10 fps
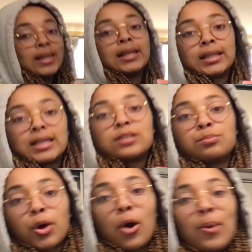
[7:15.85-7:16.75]
Lily's,
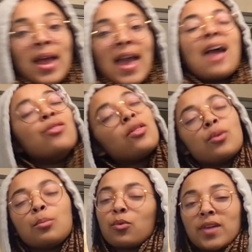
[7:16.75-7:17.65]
bro. And then the
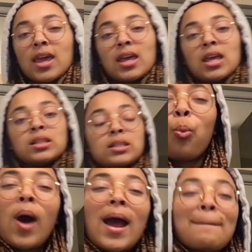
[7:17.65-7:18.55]
movie ends.
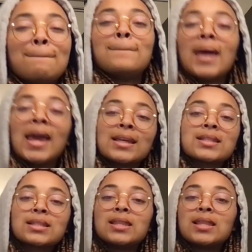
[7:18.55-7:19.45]
What
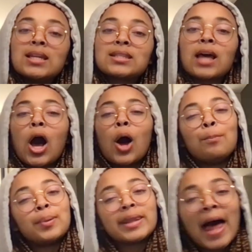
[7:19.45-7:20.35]
makes this a
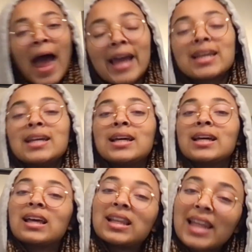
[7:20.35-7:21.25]
Black
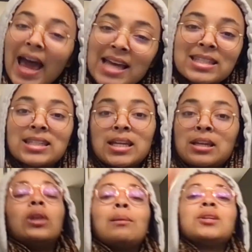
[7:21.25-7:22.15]
classic?
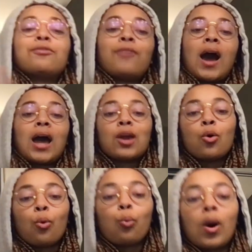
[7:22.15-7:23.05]
Let me
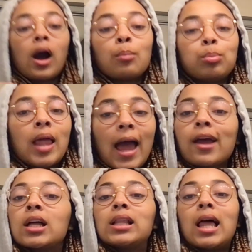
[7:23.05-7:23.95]
define what a
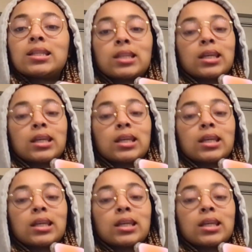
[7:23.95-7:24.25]
Black classic